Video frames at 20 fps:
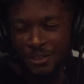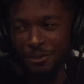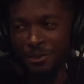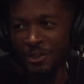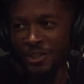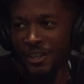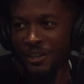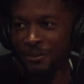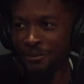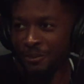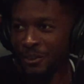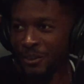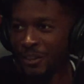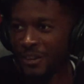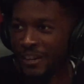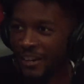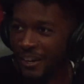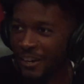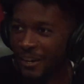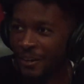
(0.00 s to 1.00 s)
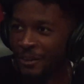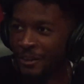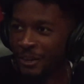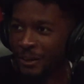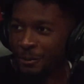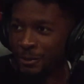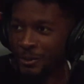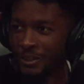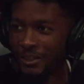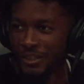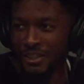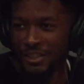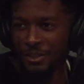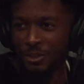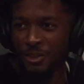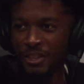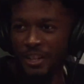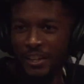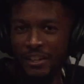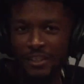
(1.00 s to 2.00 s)
She was trying to figure out how old I was. She
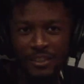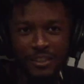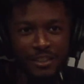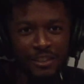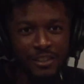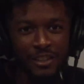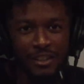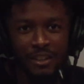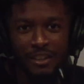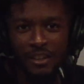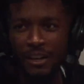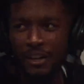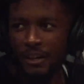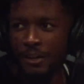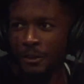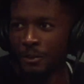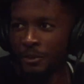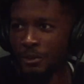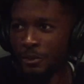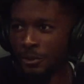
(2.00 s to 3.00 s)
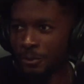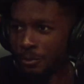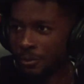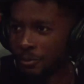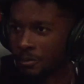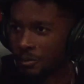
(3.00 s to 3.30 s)
was like, how old are you?